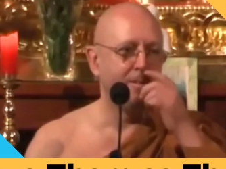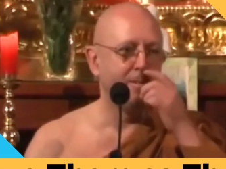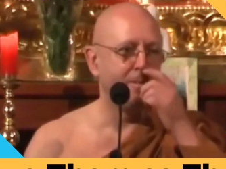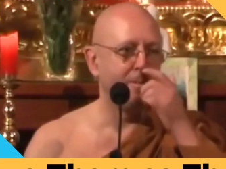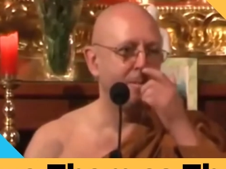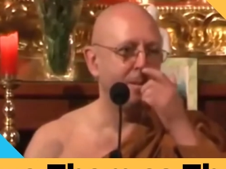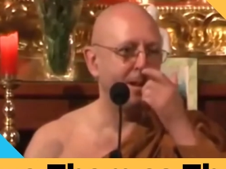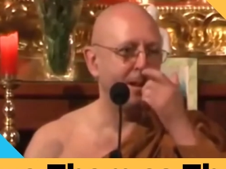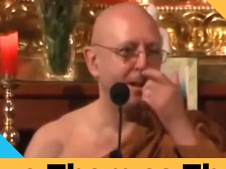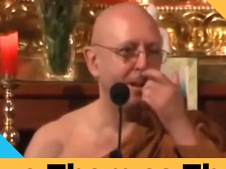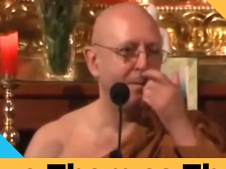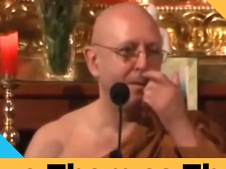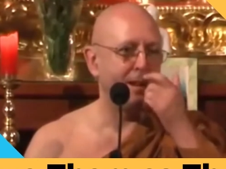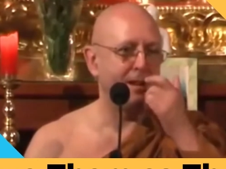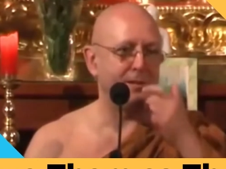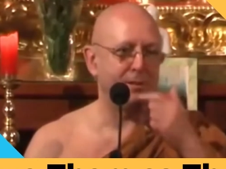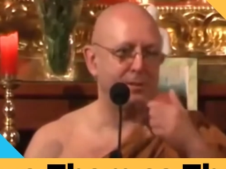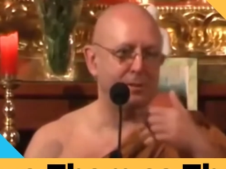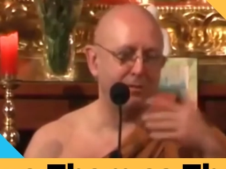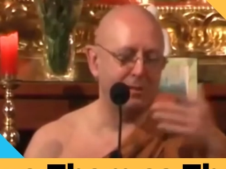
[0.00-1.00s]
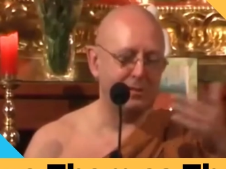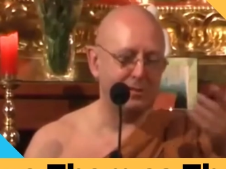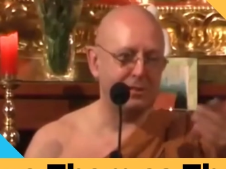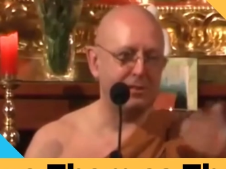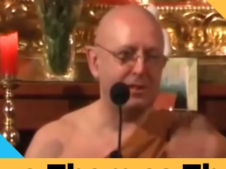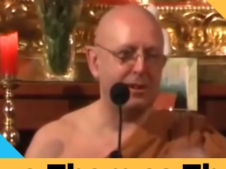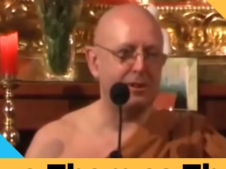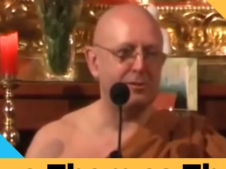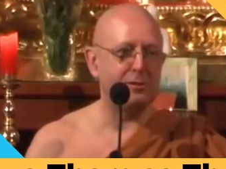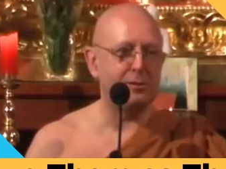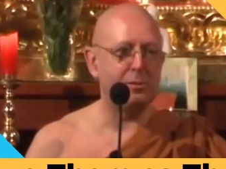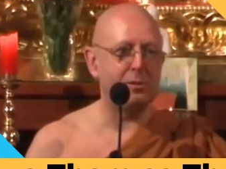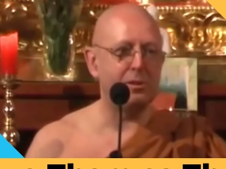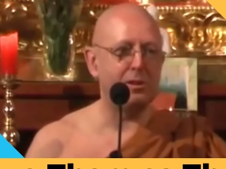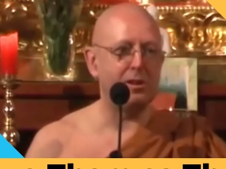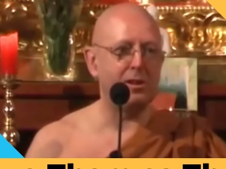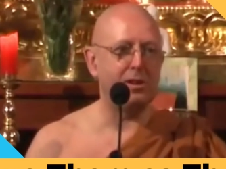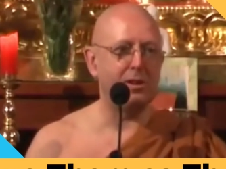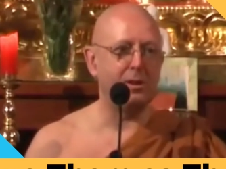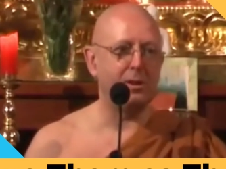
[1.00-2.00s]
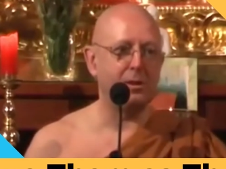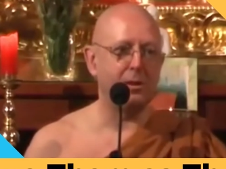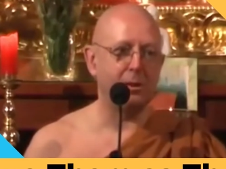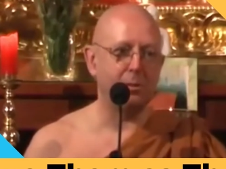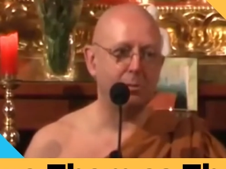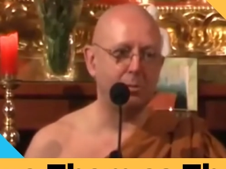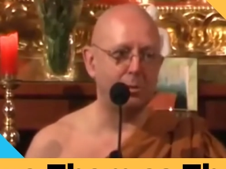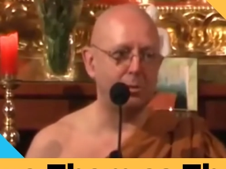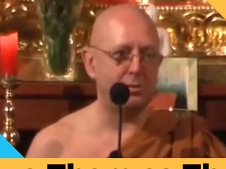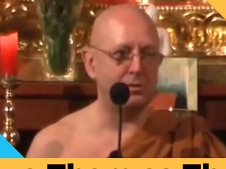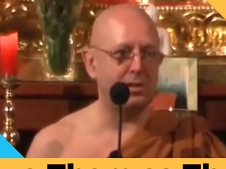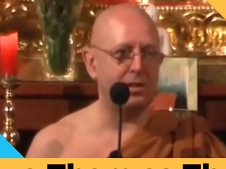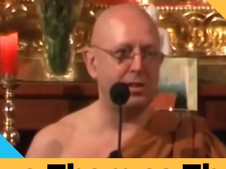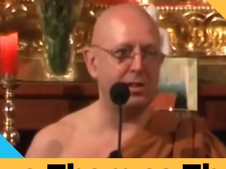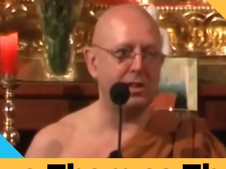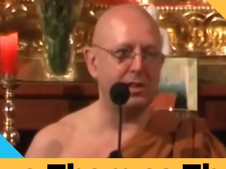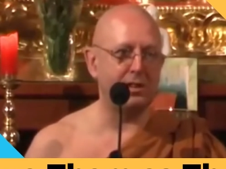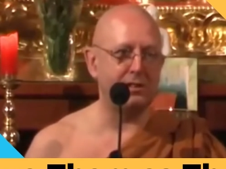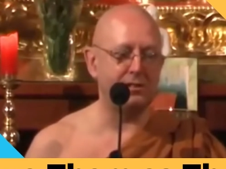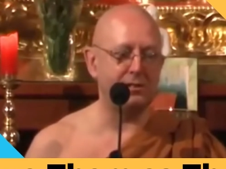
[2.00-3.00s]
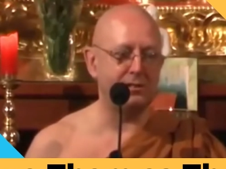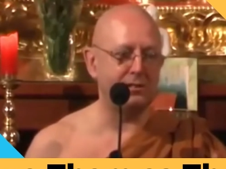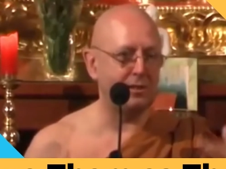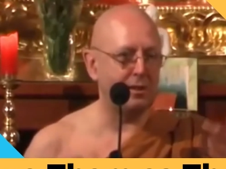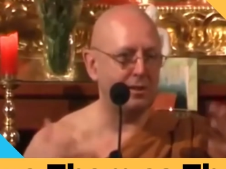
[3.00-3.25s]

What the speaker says: But anyway, so you start too early, you know, the poor teenagers,